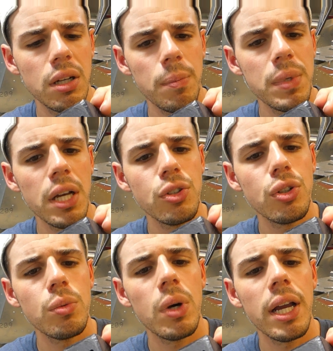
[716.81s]
not
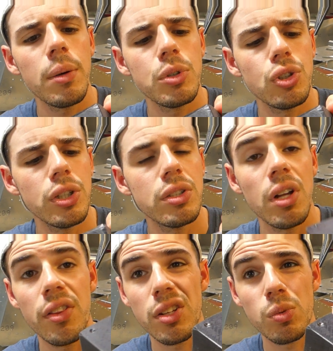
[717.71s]
sure why it was just
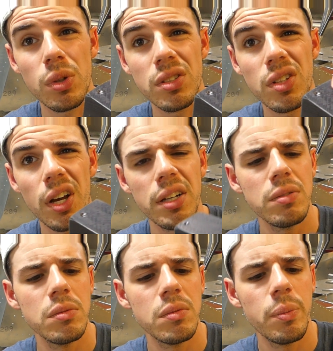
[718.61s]
on this one side,
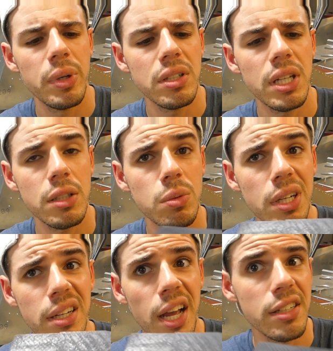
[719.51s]
but that's what
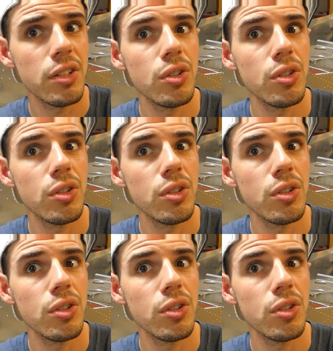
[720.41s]
I had to